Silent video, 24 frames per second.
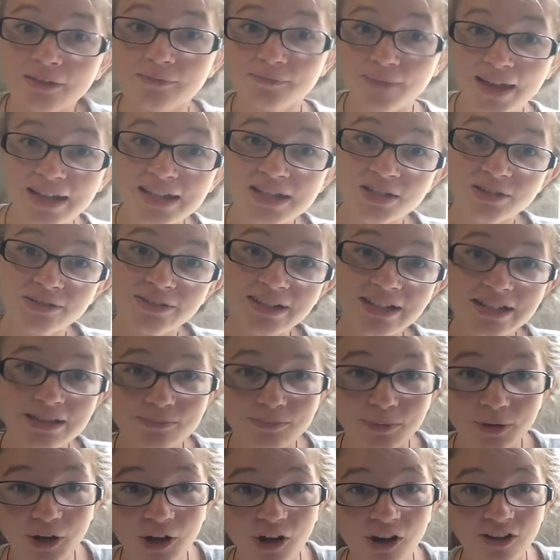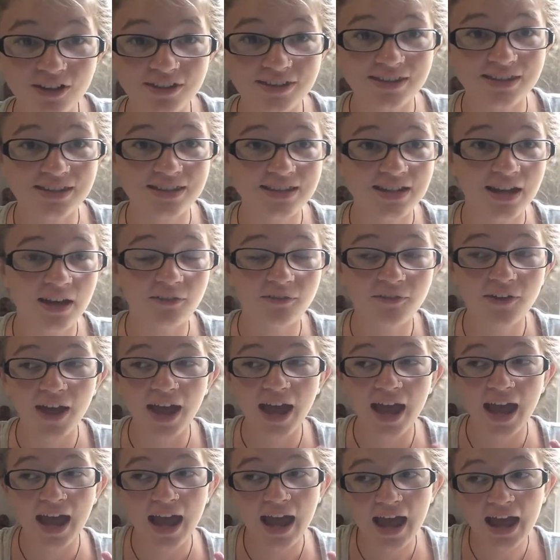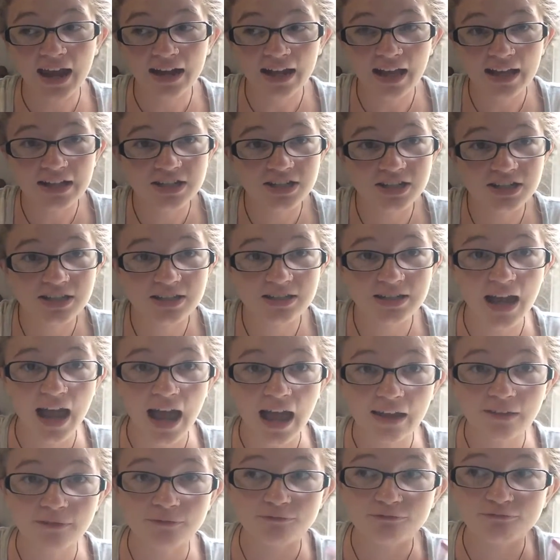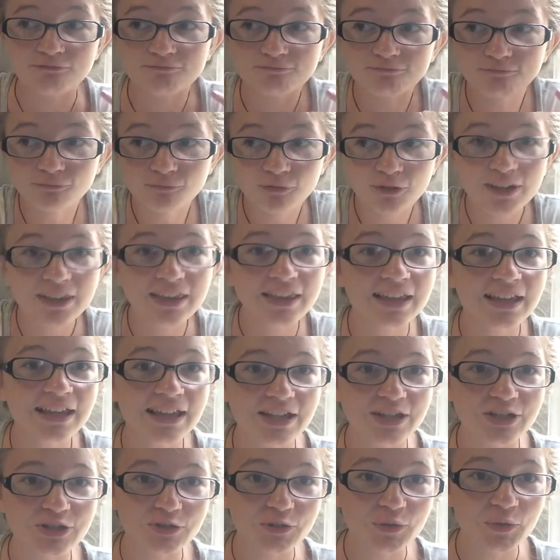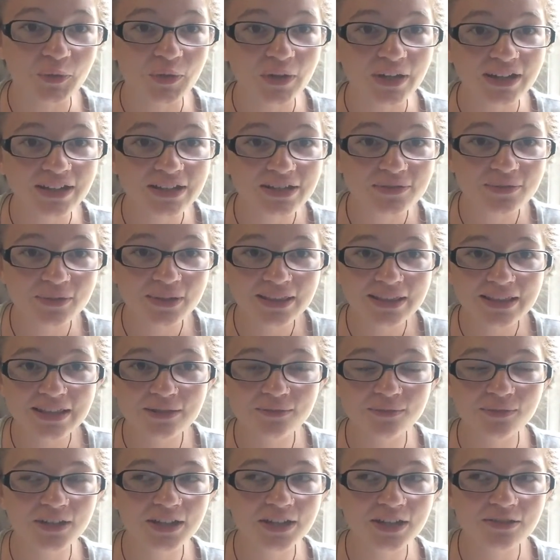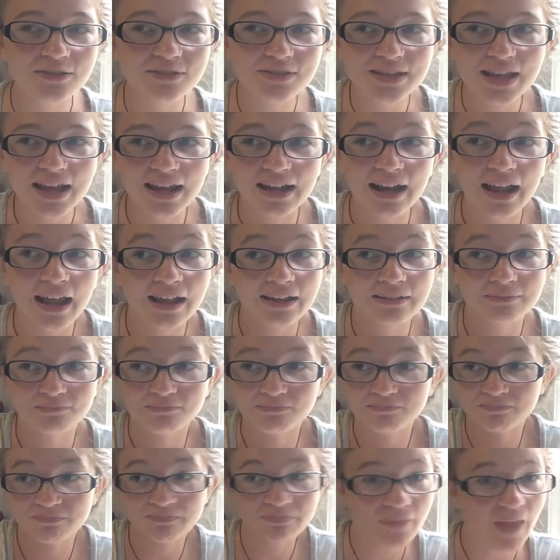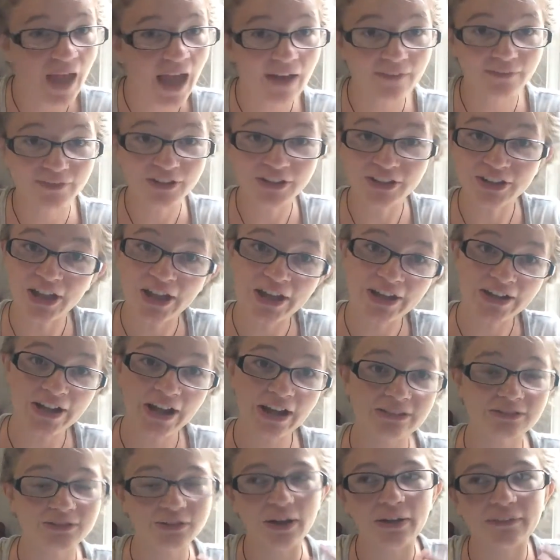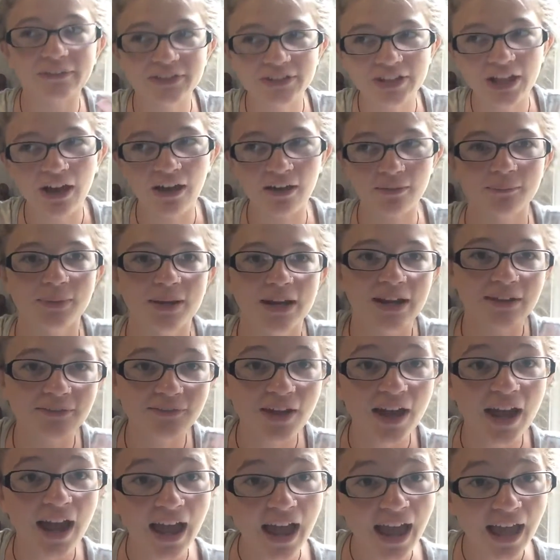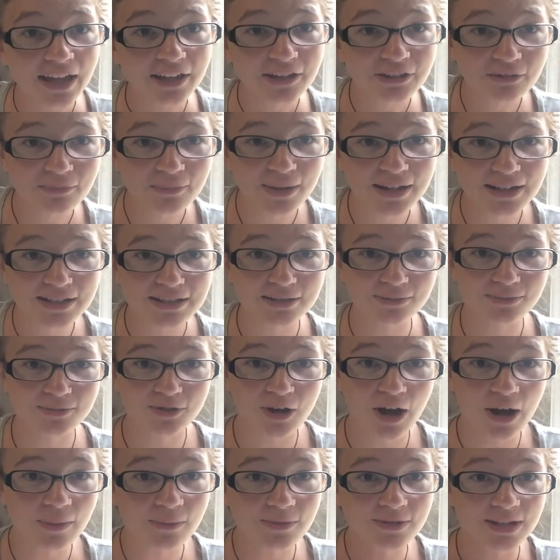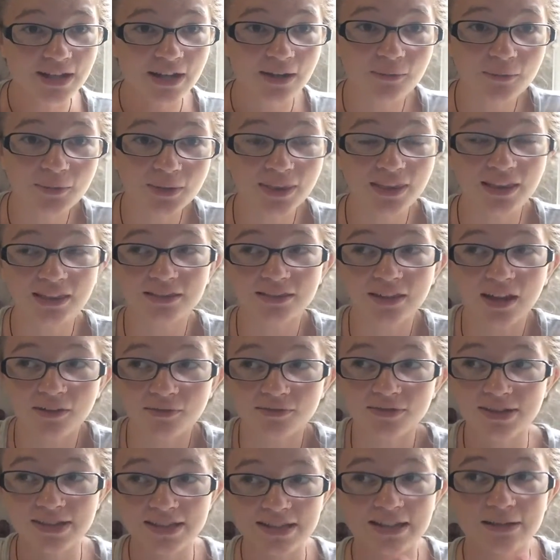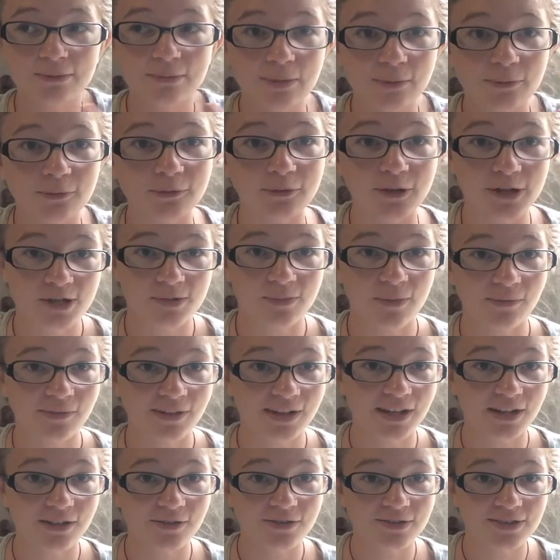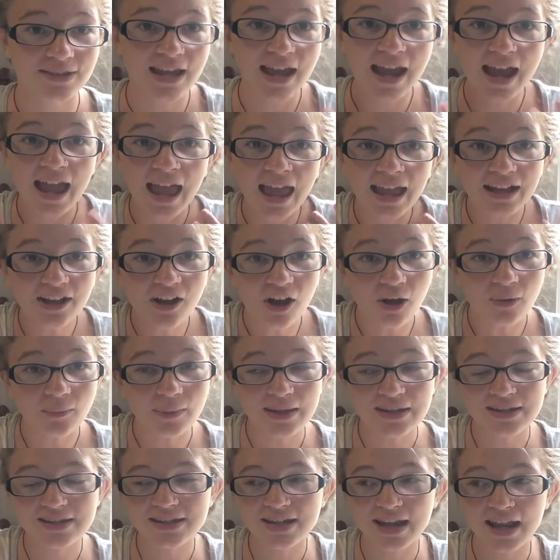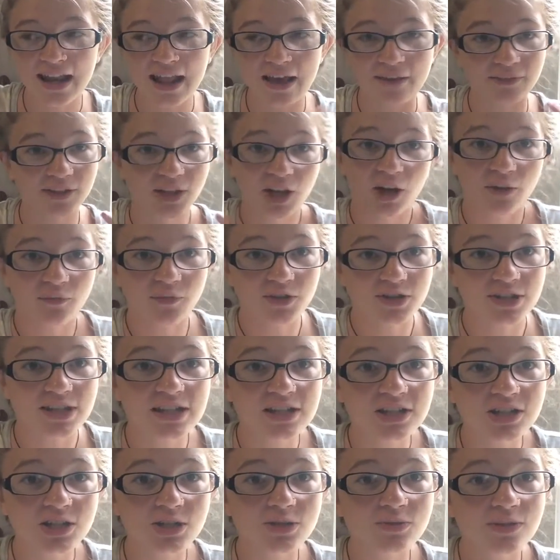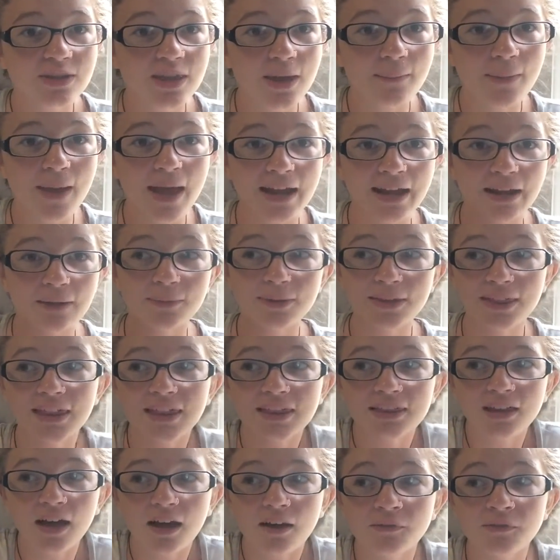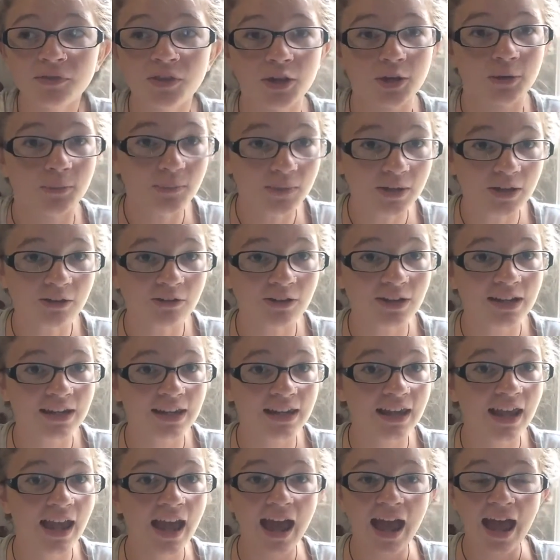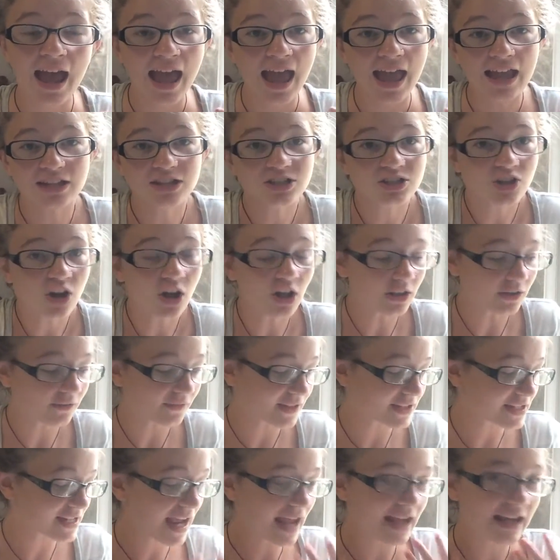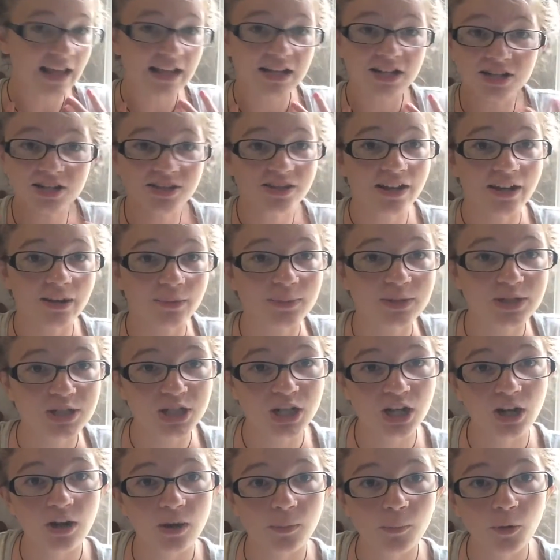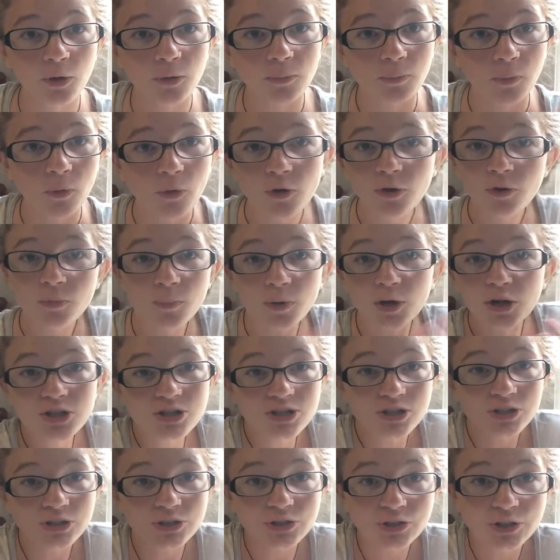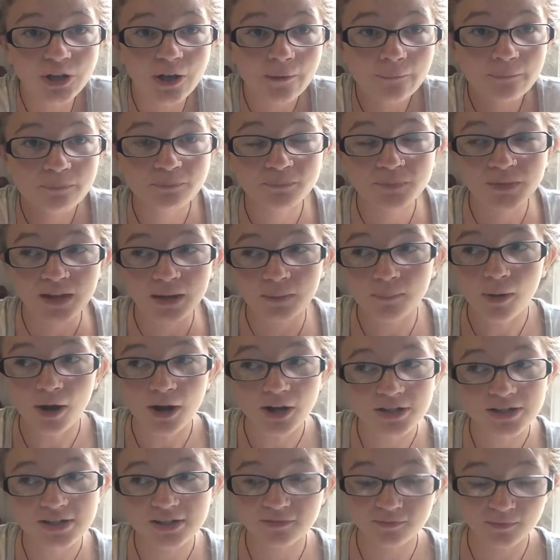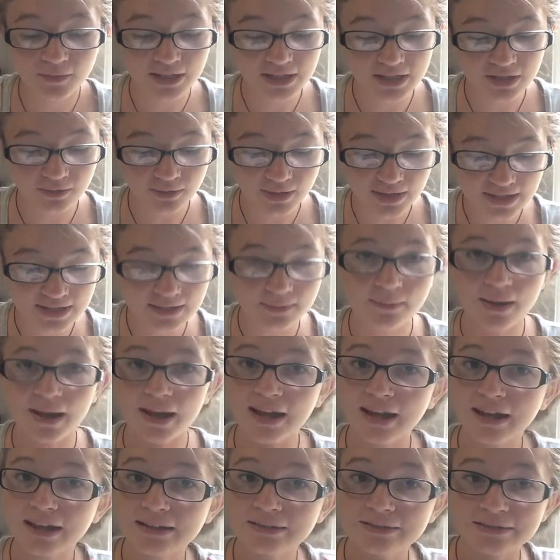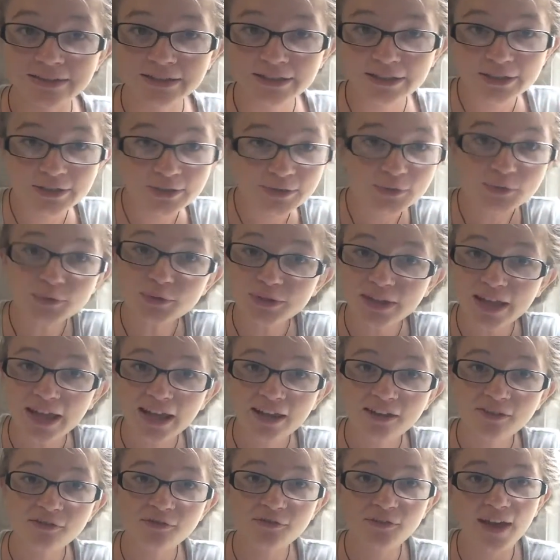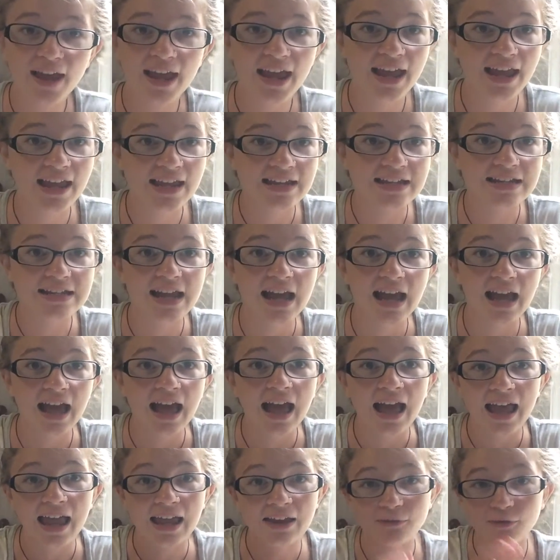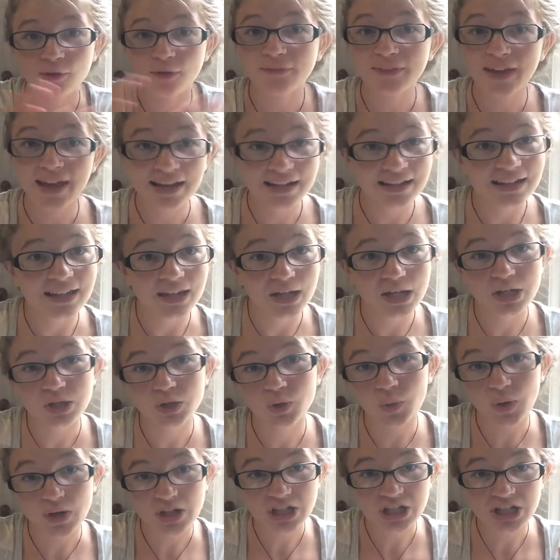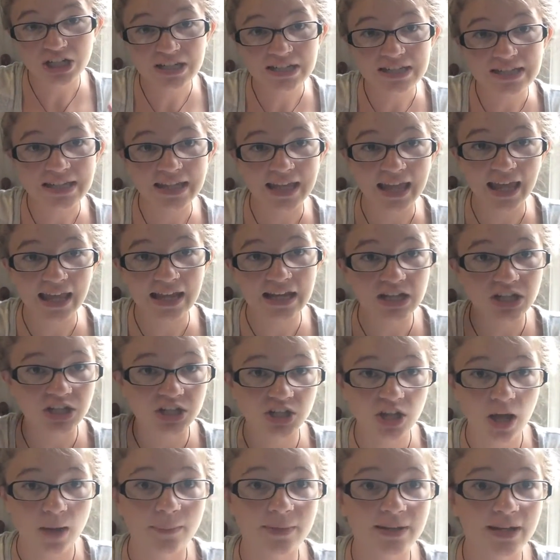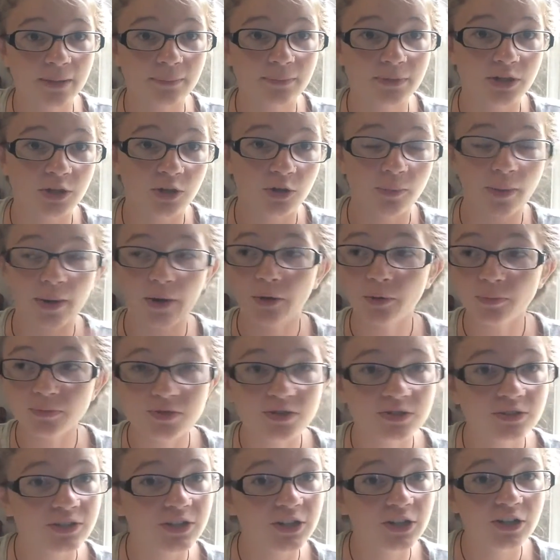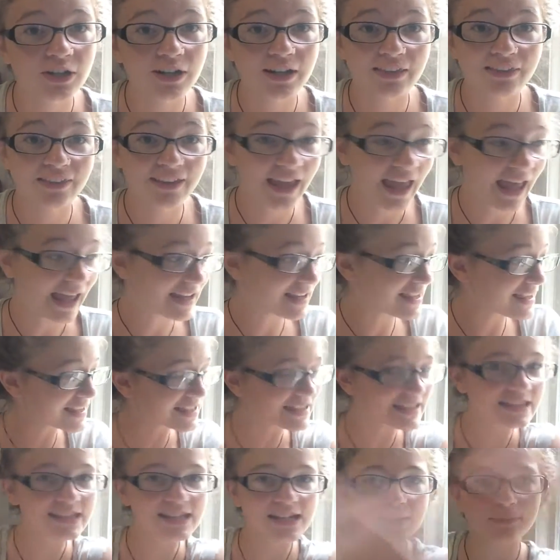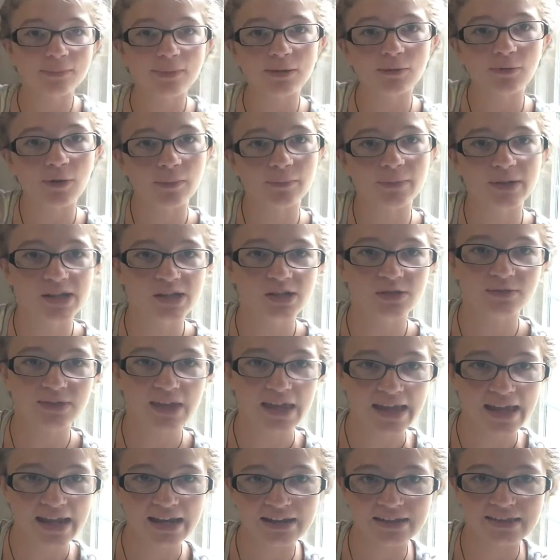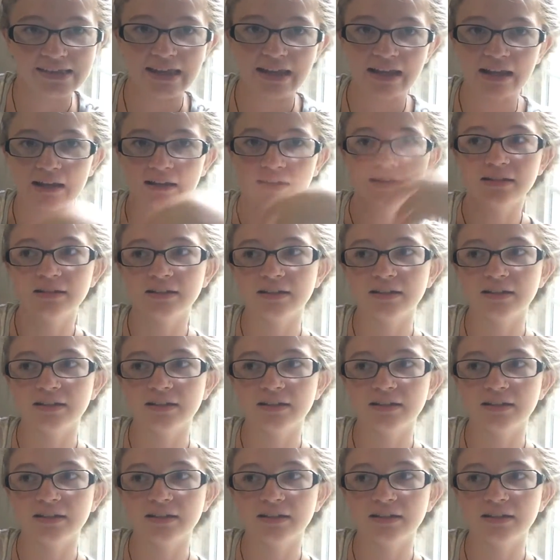I've been doing is book hauls and stuff, and I really enjoy doing these videos, and I don't have a lot, but I have a good amount of subscribers, and I really love seeing people watch my videos and comment and having conversations with them, and I really love the community and just all of it, and I just thought I would share a more personal part of me to it, my school life. And if you have any questions, again, just comment down below about homeschooling or anything, and this is going to be where I'm going to do like anything